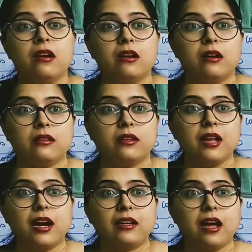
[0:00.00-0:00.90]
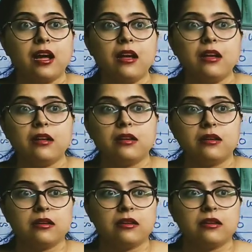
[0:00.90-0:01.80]
the
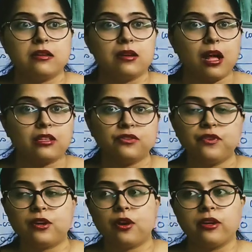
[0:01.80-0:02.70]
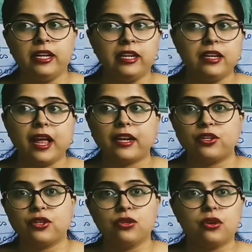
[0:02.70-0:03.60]
data transfer or
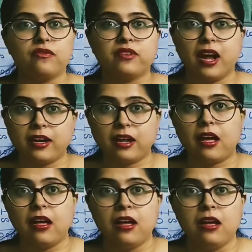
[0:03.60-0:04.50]
interactions of data